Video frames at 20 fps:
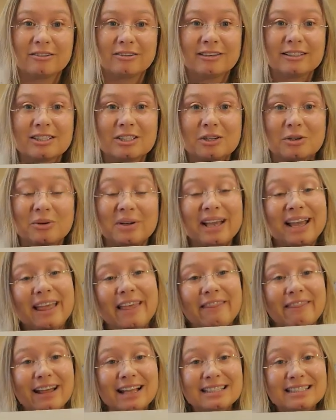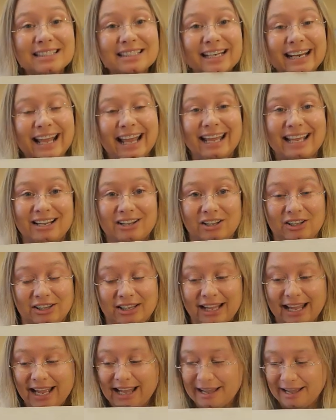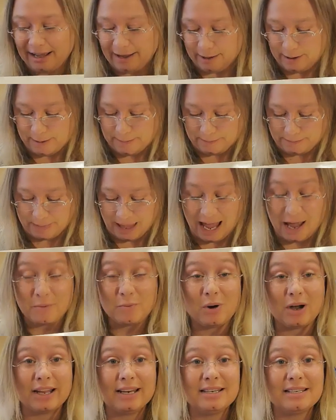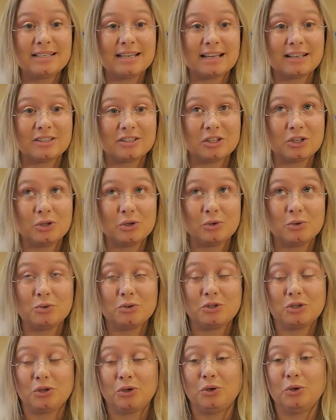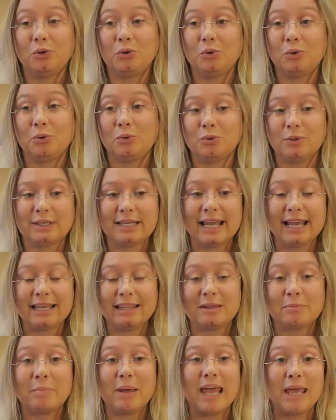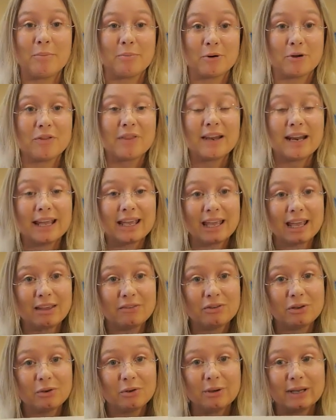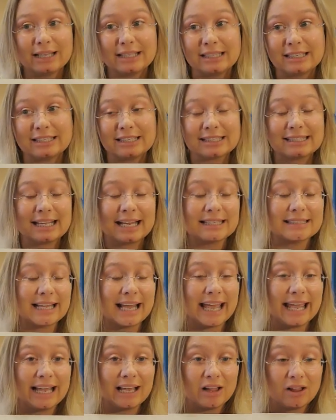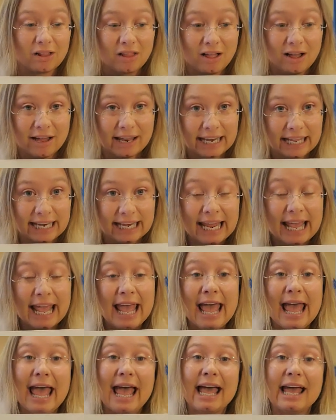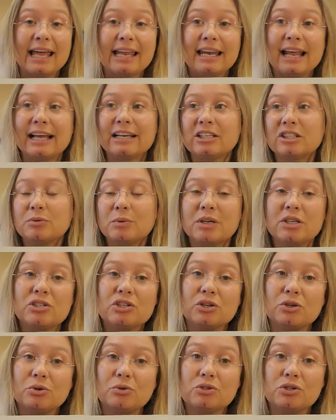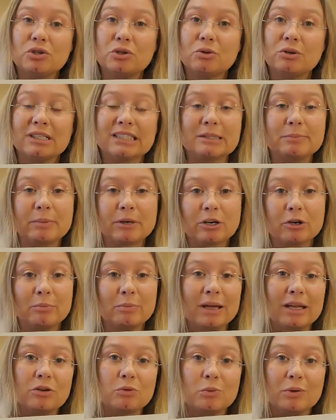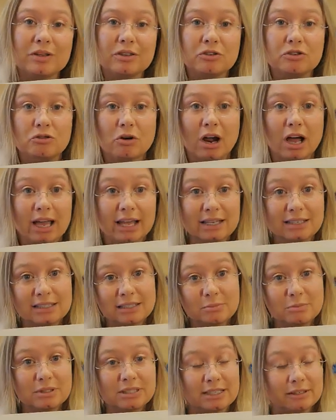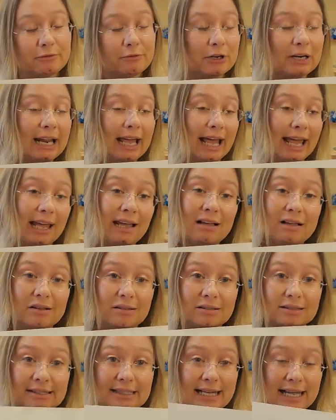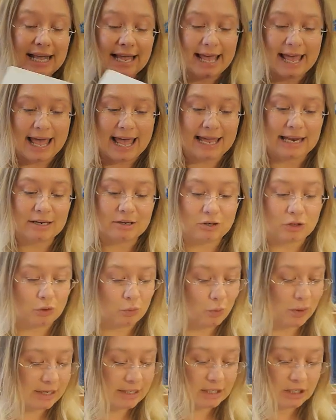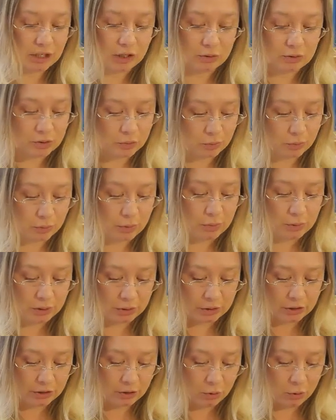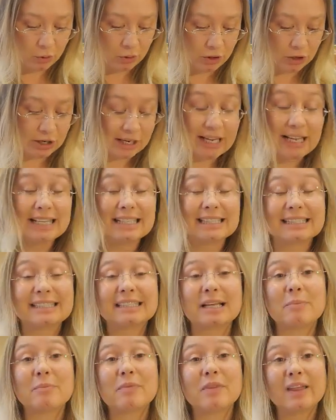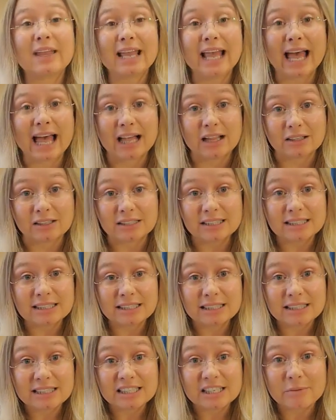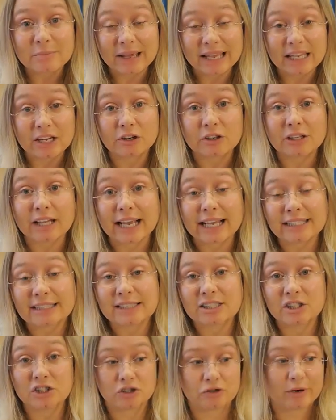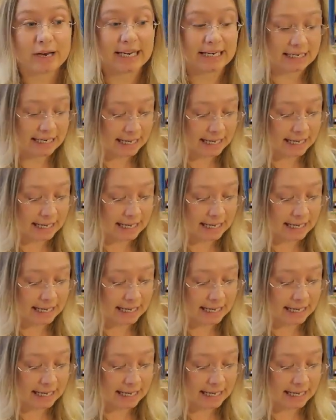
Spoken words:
So that's an angle. I want you to take the paper that I gave you. It just has angle on it. And I just want you to experiment with drawing some different angles. And you want to use a ruler or something else to make your lines straight.